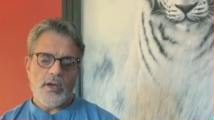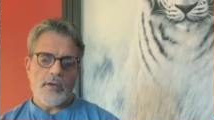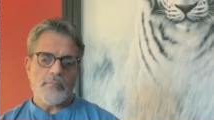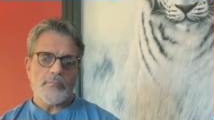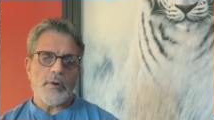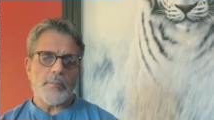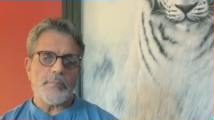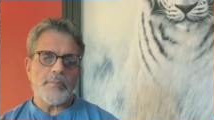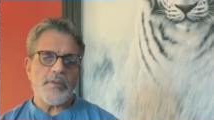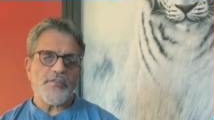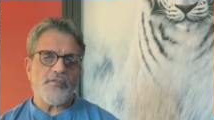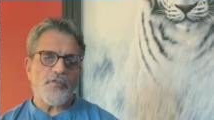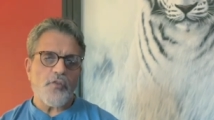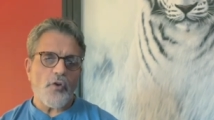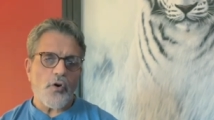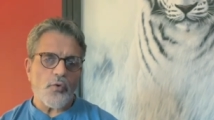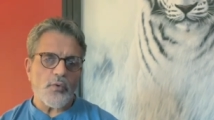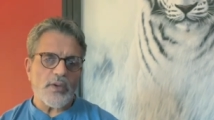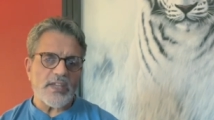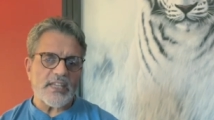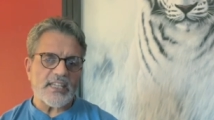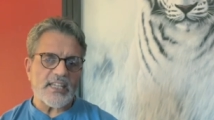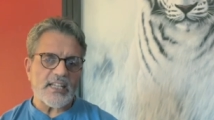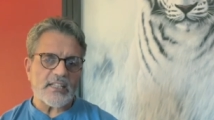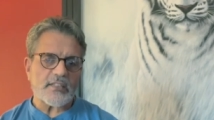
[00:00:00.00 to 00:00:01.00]
But before
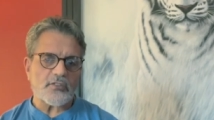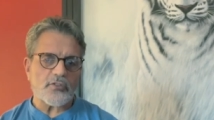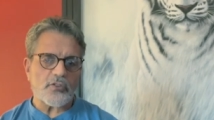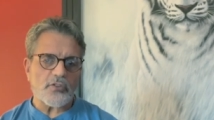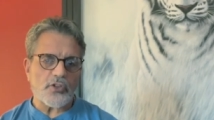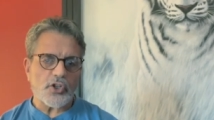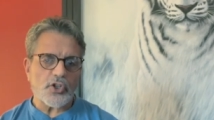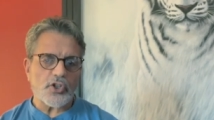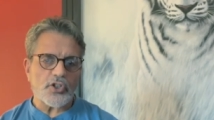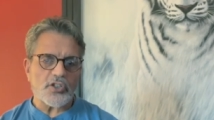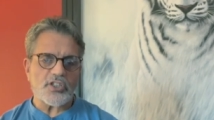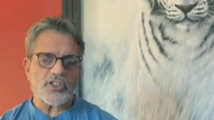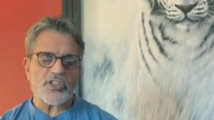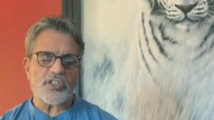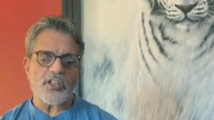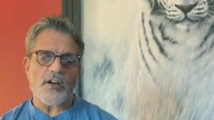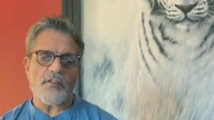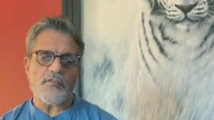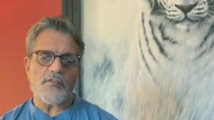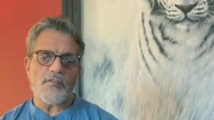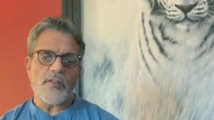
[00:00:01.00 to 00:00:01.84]
we get to the good stuff,